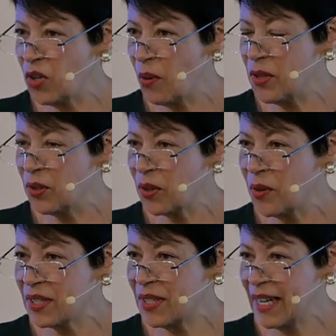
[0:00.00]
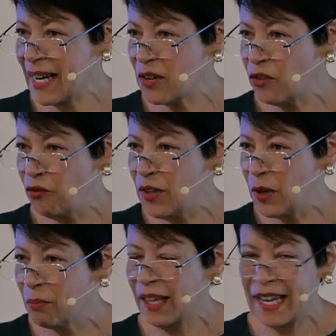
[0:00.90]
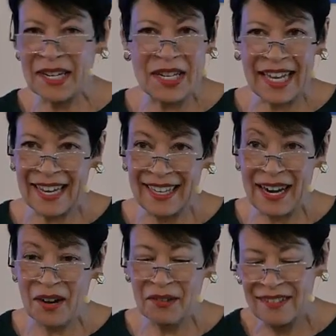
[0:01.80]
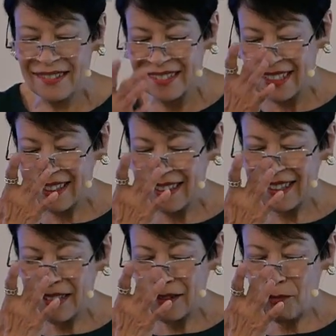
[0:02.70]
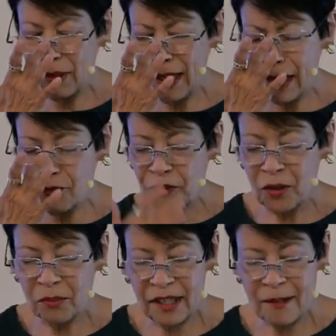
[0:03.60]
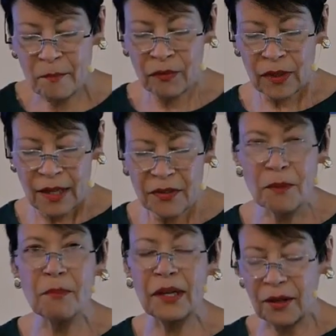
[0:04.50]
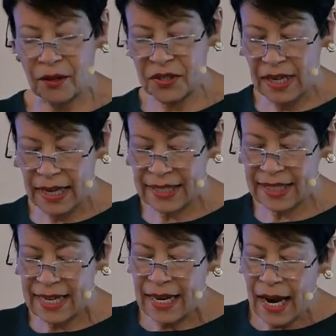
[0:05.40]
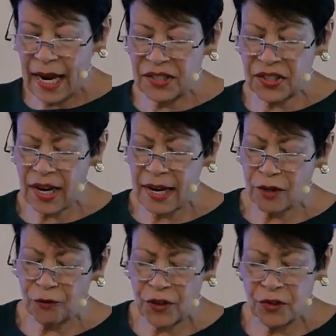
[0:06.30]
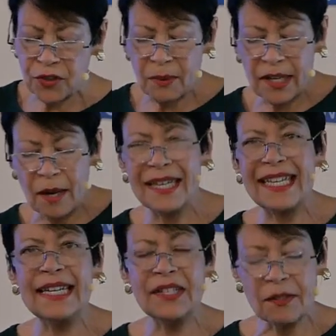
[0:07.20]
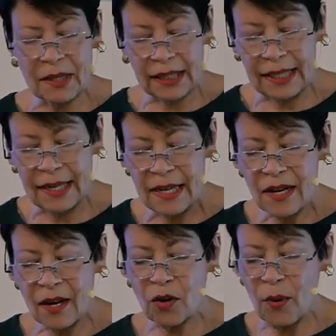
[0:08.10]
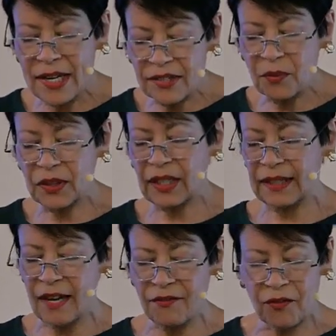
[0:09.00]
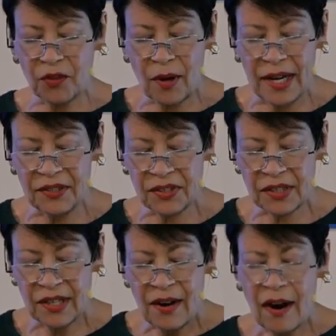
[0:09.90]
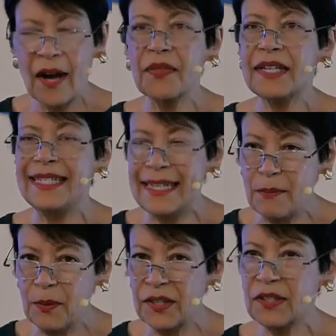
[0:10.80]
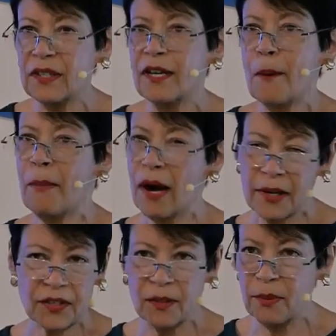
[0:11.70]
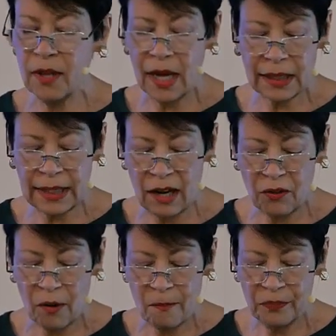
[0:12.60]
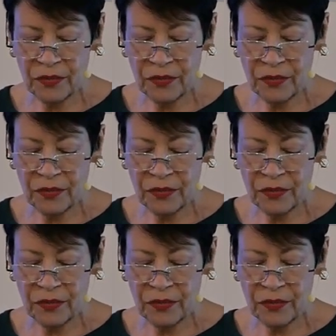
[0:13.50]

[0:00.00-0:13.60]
You know, when you're in quicksand, how your feet are planted, you can't get out. Planted firmly. The mirror says, I desire for you to become intimately acquainted with the love of Christ on the deepest possible level,